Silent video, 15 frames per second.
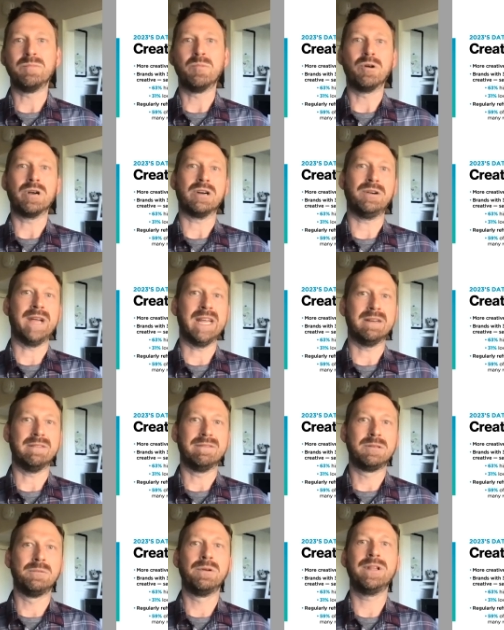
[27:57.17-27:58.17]
more creative,
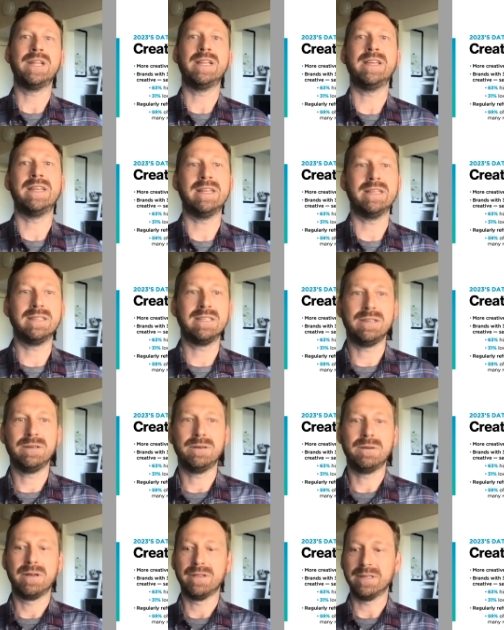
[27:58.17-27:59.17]
to really lean
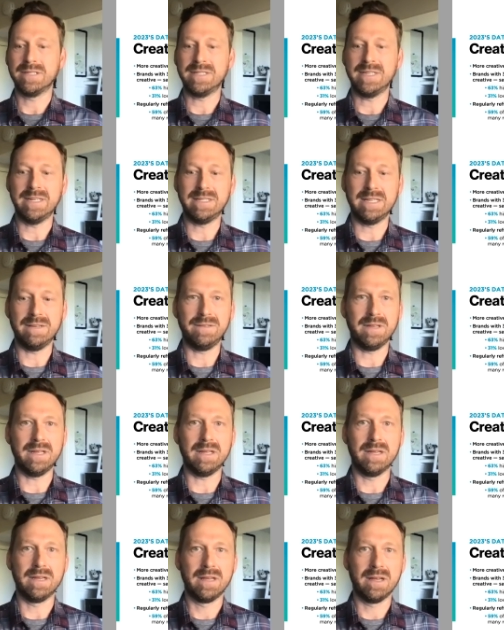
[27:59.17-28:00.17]
into the
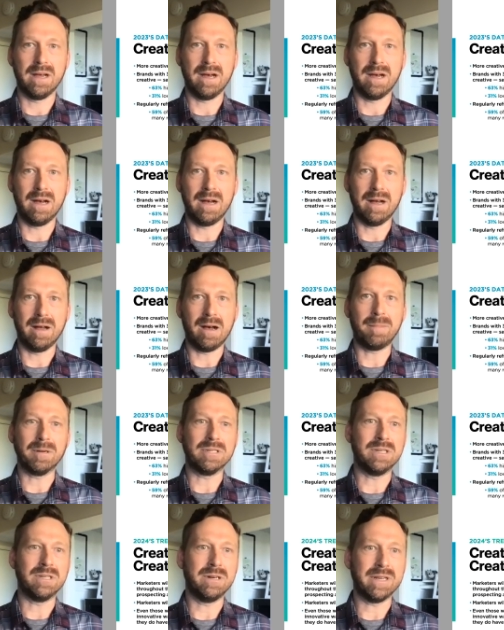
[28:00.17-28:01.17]
CTV
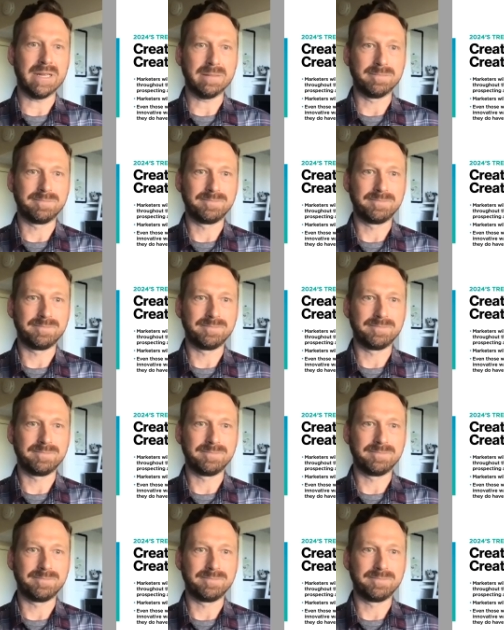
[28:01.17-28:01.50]
opportunity.